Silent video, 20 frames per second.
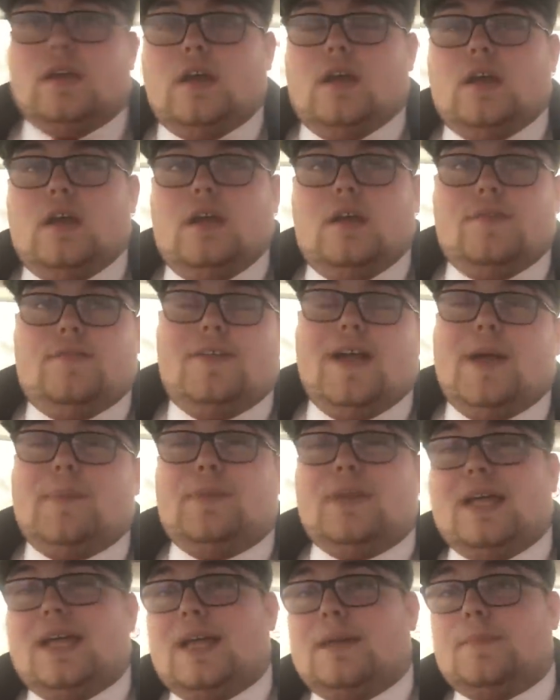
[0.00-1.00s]
Fair
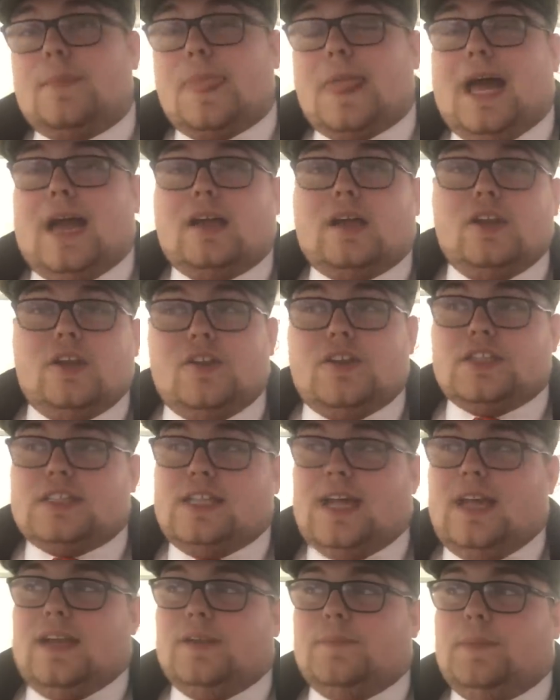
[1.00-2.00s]
play. I can
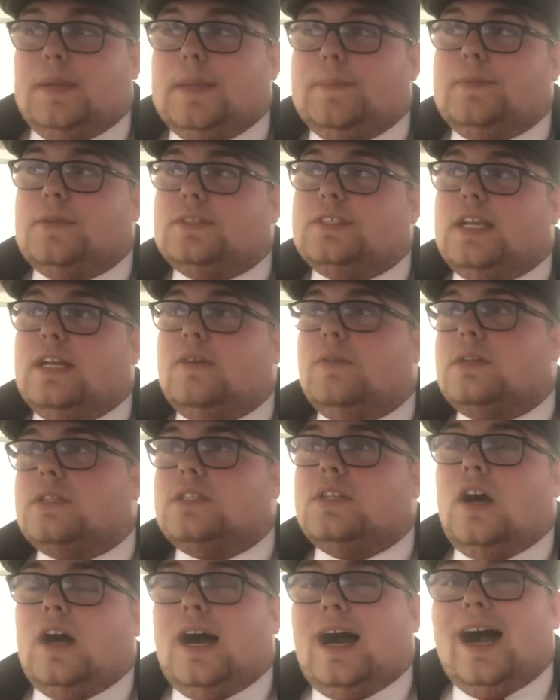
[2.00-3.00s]
understand people say, oh,
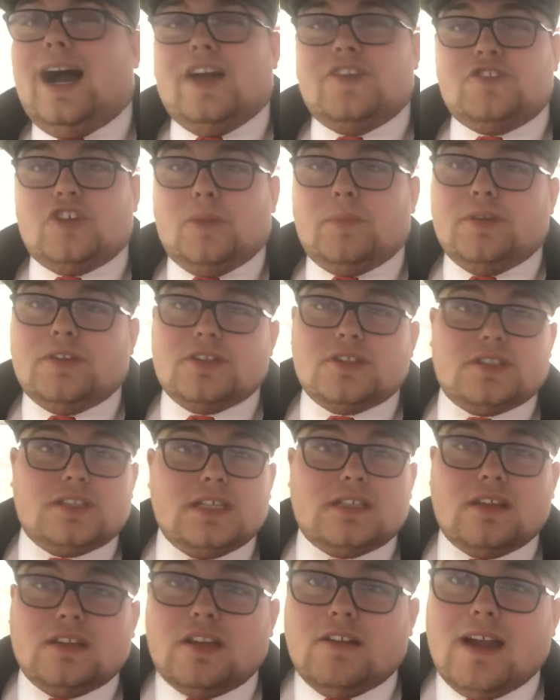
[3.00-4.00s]
it's not a hard job, you just
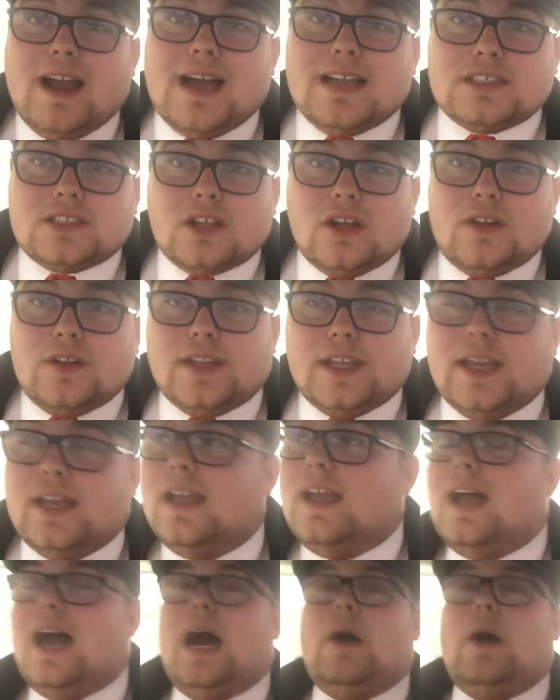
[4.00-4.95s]
sit on your ass all day.